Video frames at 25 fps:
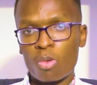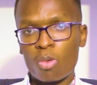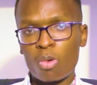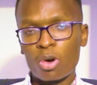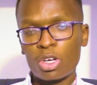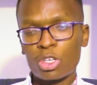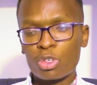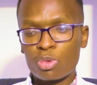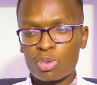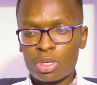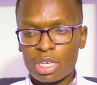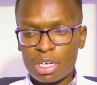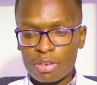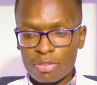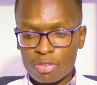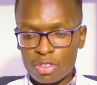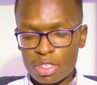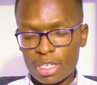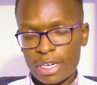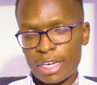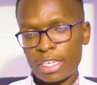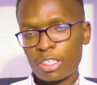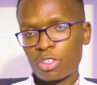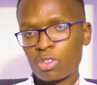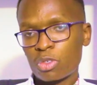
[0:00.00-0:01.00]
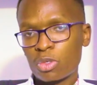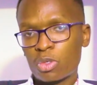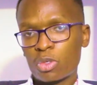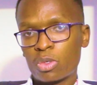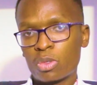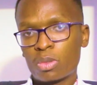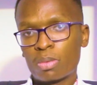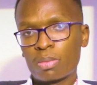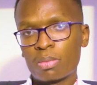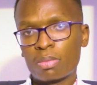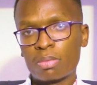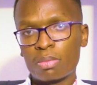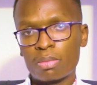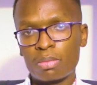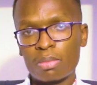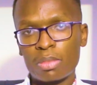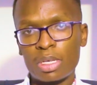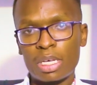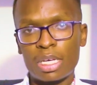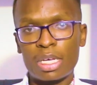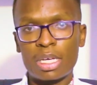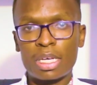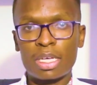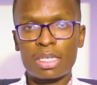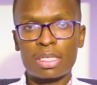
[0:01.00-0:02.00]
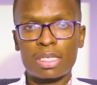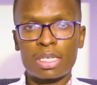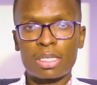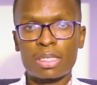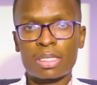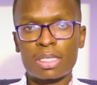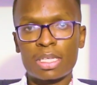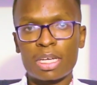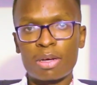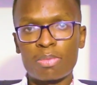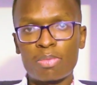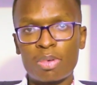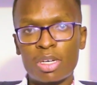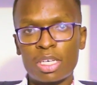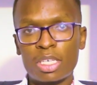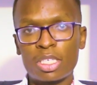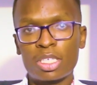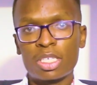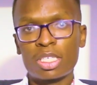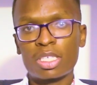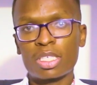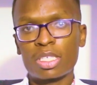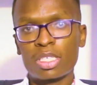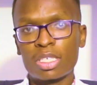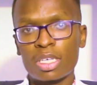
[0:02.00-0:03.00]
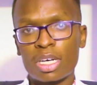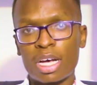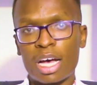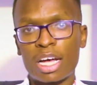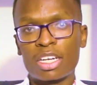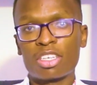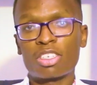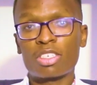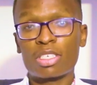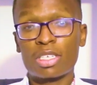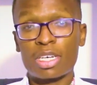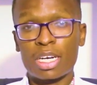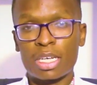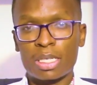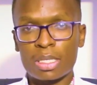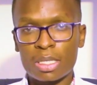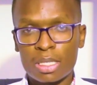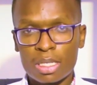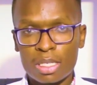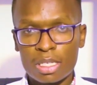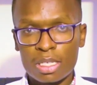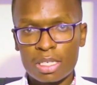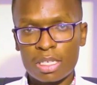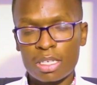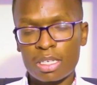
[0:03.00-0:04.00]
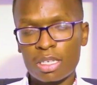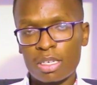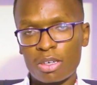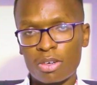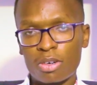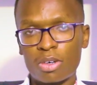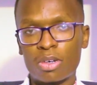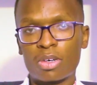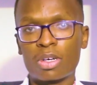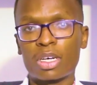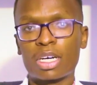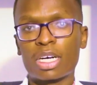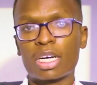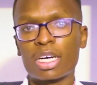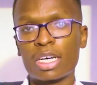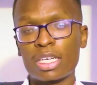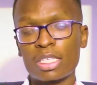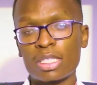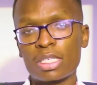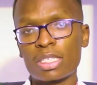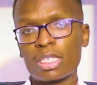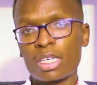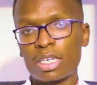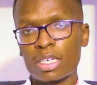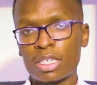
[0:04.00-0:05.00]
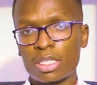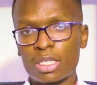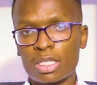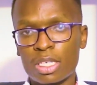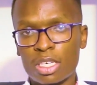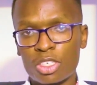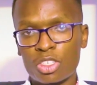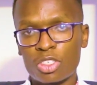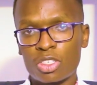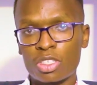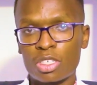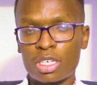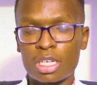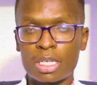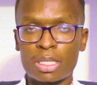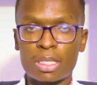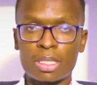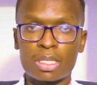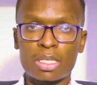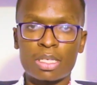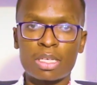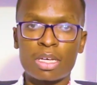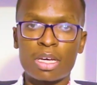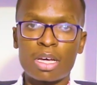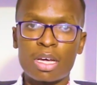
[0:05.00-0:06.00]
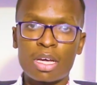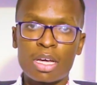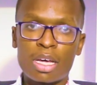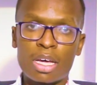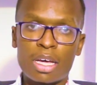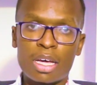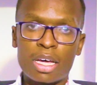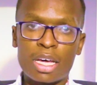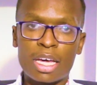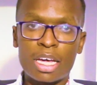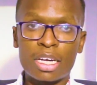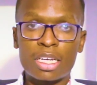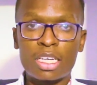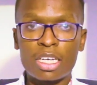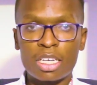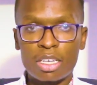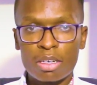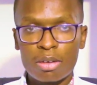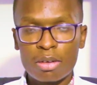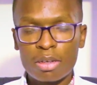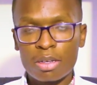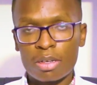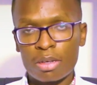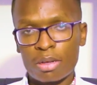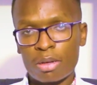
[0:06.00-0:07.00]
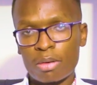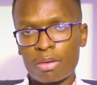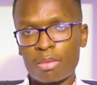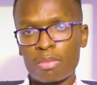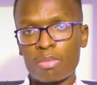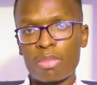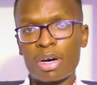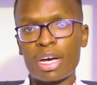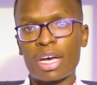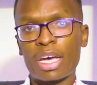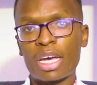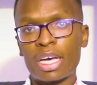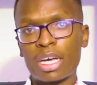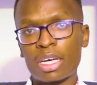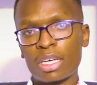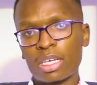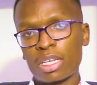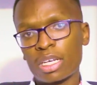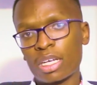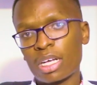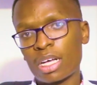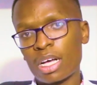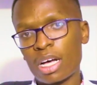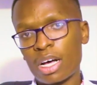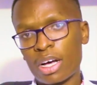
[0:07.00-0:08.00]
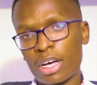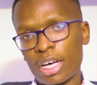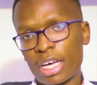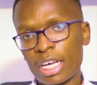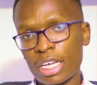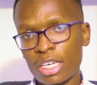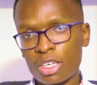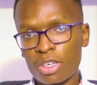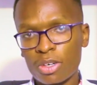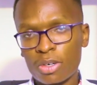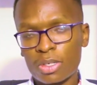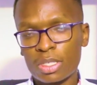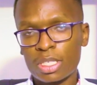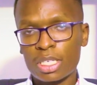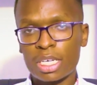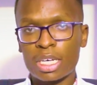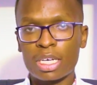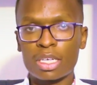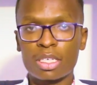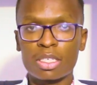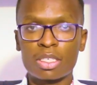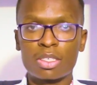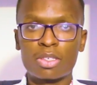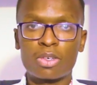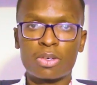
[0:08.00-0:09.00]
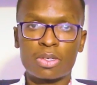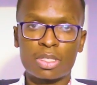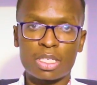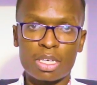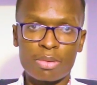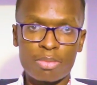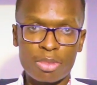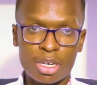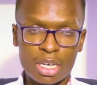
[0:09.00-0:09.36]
What we have tried to do is establish a trust, or a cancer research trust, headed by our head doctor, Dr.